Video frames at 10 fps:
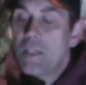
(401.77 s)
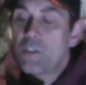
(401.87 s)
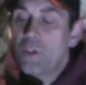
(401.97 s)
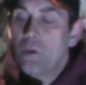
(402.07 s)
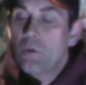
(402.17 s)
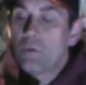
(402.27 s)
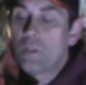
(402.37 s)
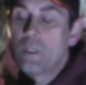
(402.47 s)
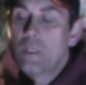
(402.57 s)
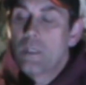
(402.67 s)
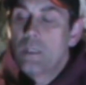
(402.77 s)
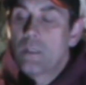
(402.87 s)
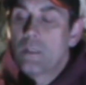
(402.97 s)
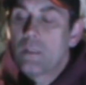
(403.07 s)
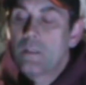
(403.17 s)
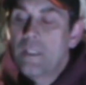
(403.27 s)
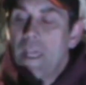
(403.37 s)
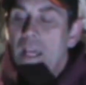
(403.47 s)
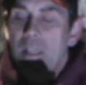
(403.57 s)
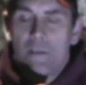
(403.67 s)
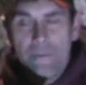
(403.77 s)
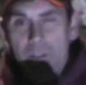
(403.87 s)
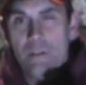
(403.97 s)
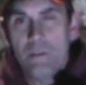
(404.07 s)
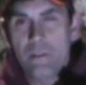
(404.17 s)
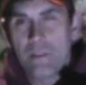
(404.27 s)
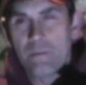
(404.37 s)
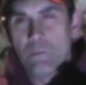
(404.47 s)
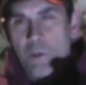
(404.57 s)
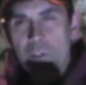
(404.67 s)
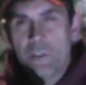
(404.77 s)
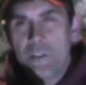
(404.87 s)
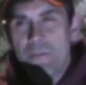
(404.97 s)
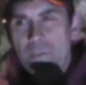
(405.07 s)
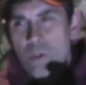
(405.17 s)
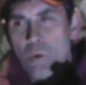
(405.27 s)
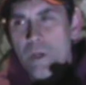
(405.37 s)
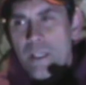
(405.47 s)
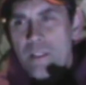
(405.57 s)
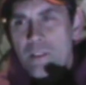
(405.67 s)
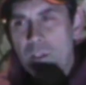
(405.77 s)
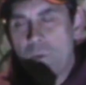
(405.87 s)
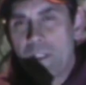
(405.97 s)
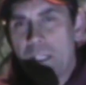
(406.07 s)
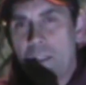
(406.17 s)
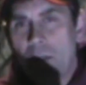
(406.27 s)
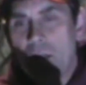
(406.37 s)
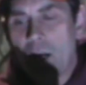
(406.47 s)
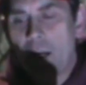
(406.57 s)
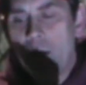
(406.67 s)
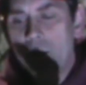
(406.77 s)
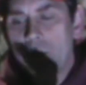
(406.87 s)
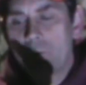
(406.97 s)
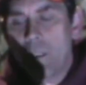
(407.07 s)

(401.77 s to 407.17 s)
So yeah, in a field where you're searching for coins and you don't want to dig a lot of iron,